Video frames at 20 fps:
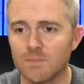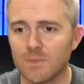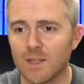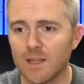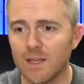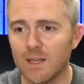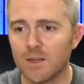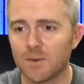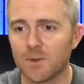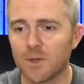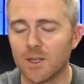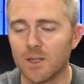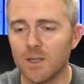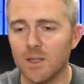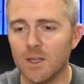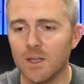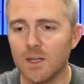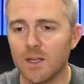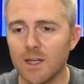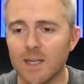anyway,
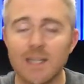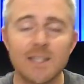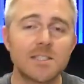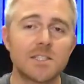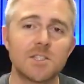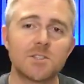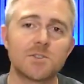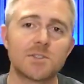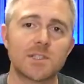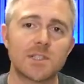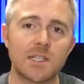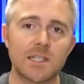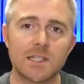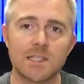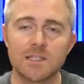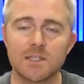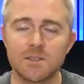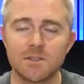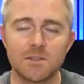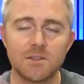it is interesting
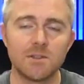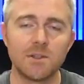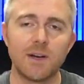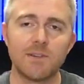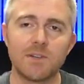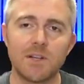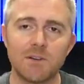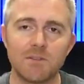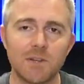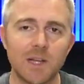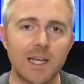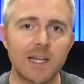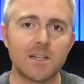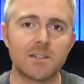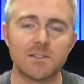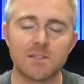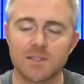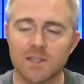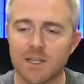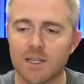because you do have enough
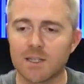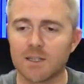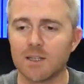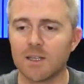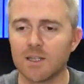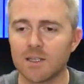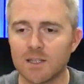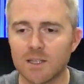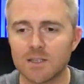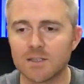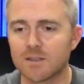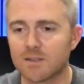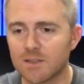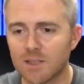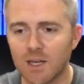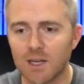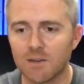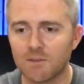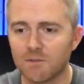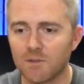layers that it it does
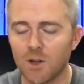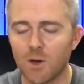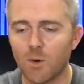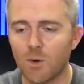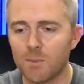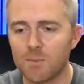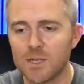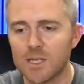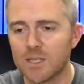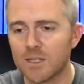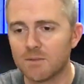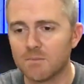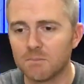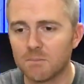kind of flow a bit.